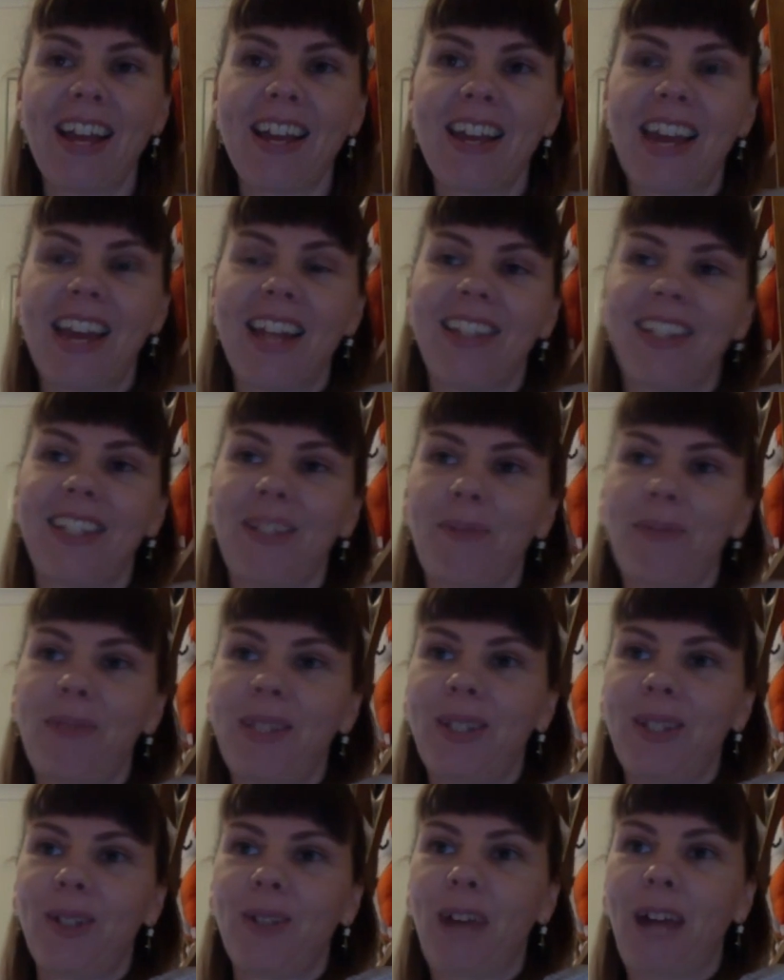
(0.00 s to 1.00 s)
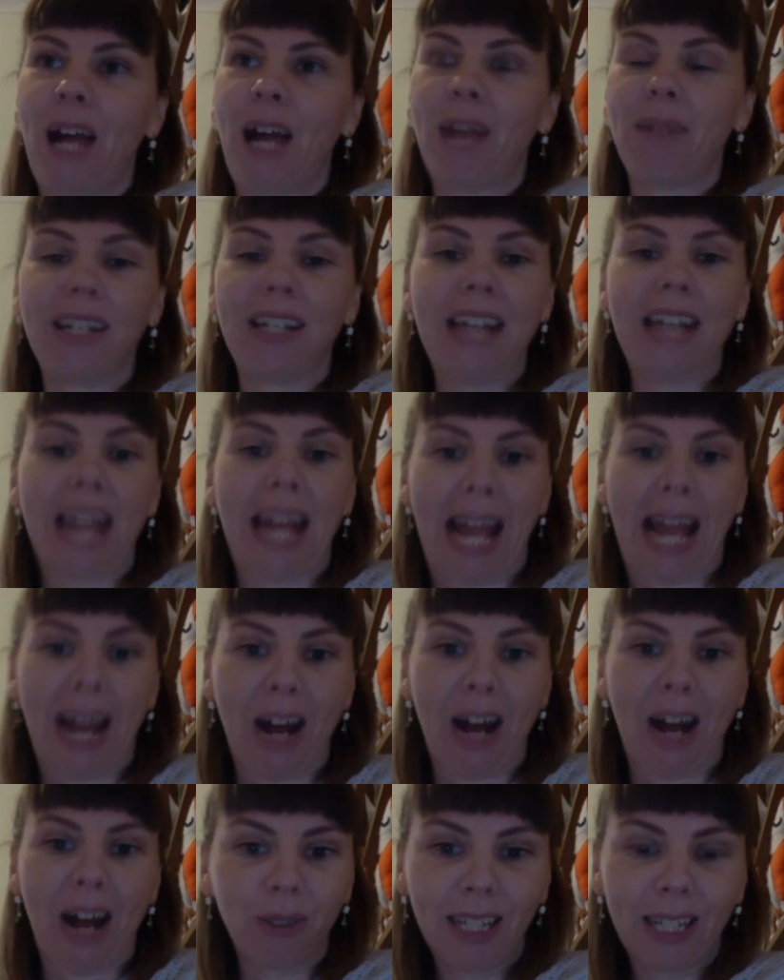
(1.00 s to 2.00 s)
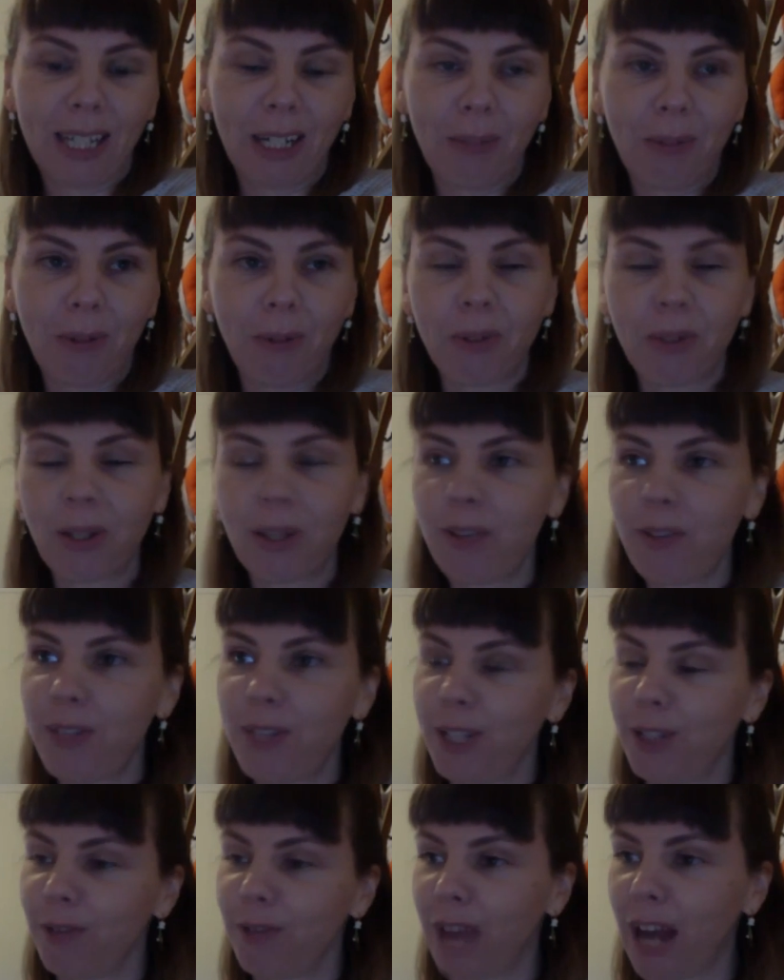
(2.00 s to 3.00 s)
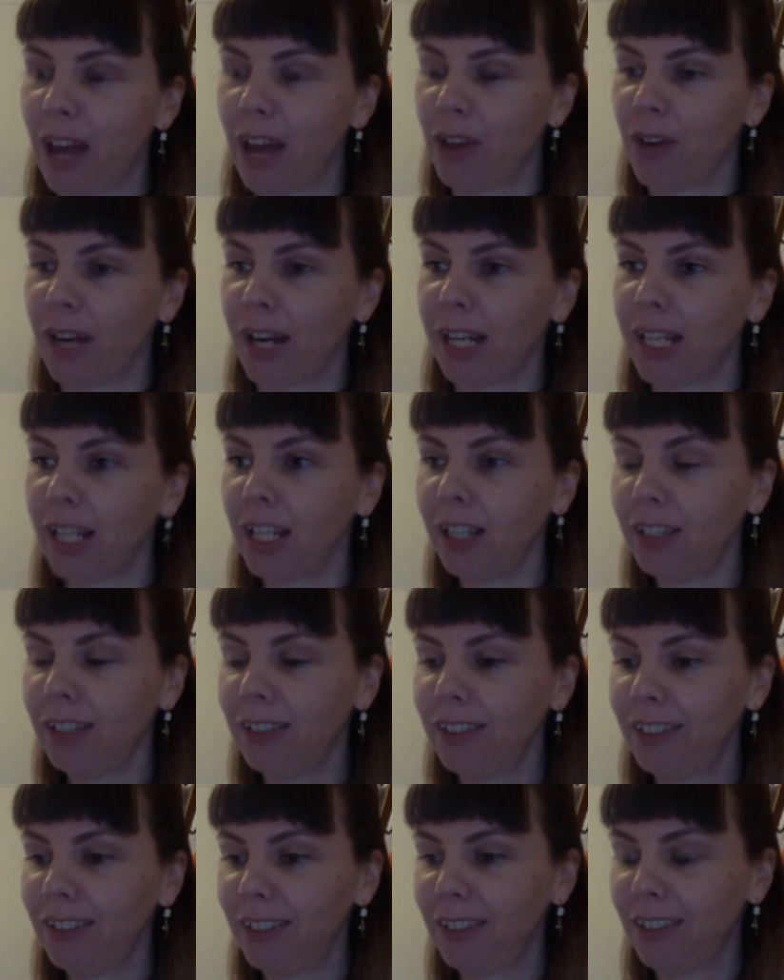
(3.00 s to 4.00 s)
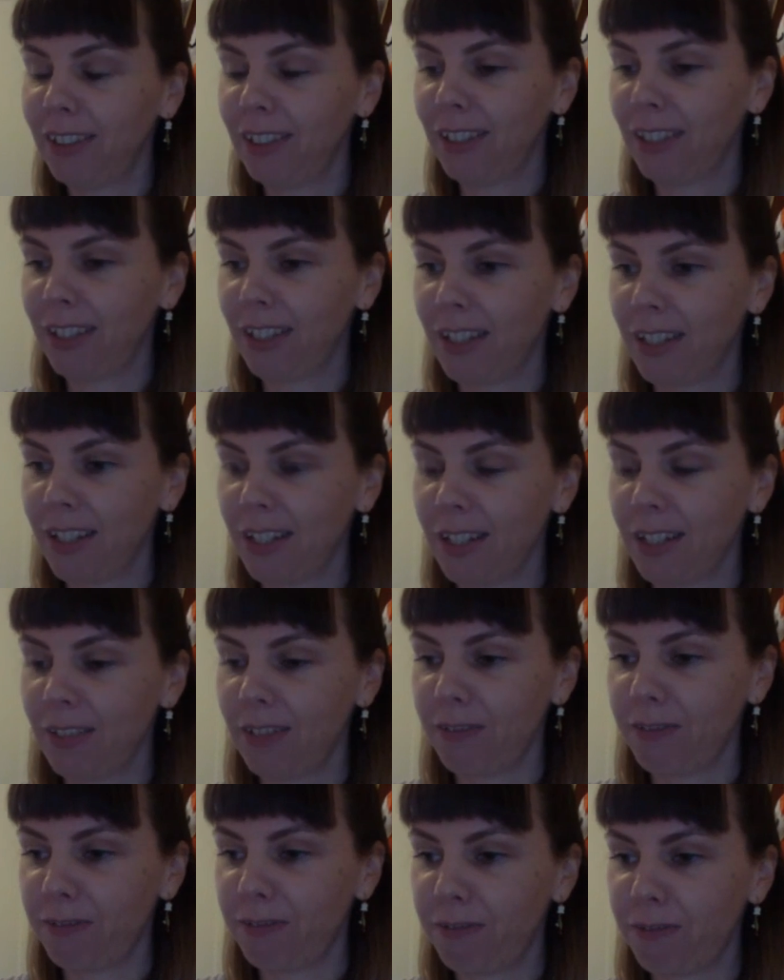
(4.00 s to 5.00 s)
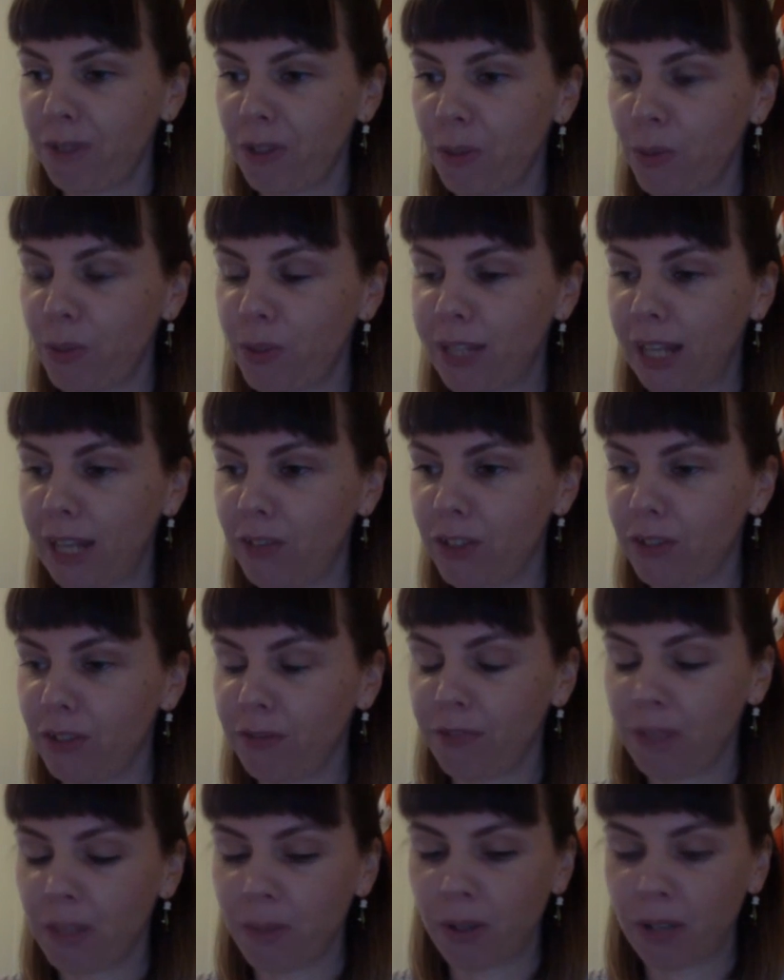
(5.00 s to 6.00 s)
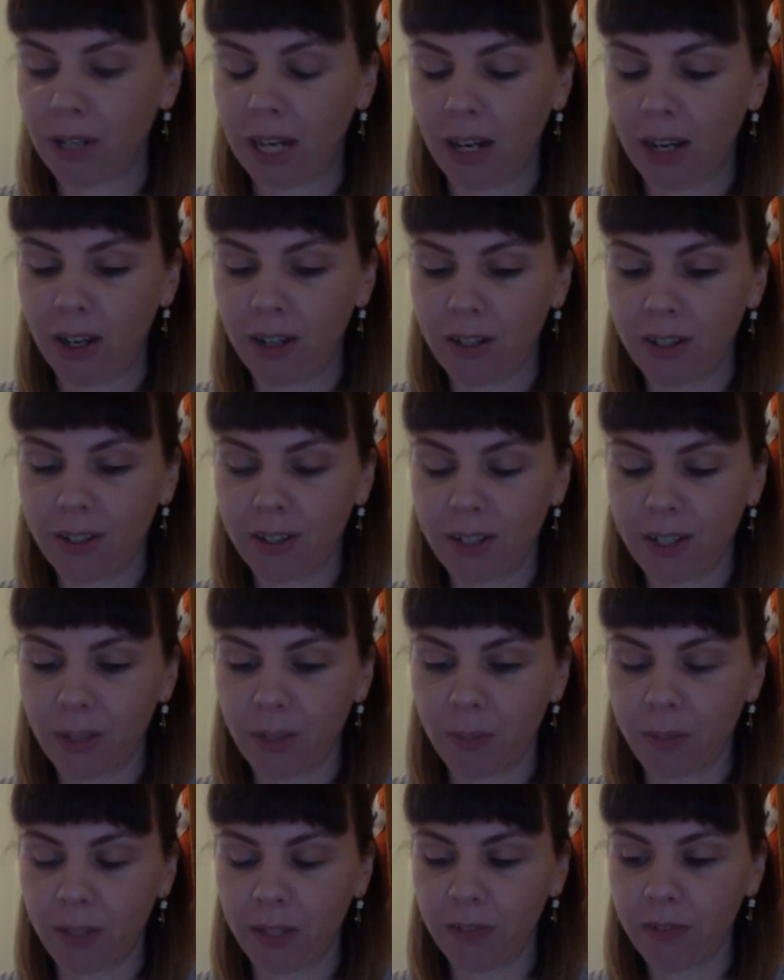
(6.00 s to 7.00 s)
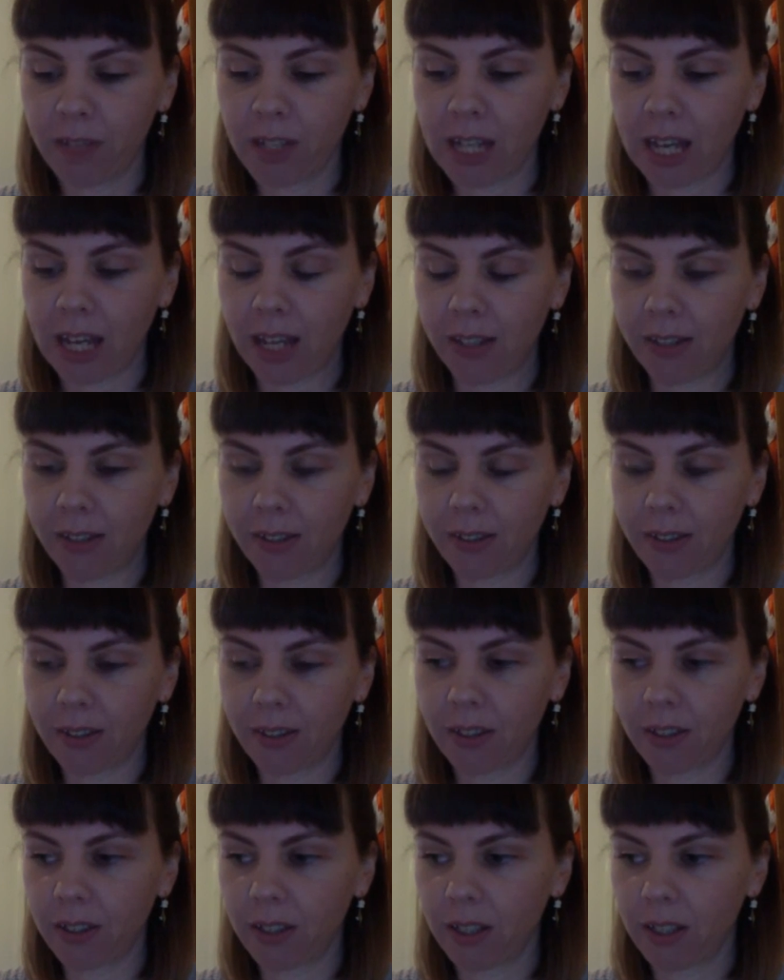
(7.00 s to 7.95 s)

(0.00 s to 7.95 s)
it to be sort of happening now a little bit. I'm trying to think of, are there any film or television female characters that are Buffy-esque?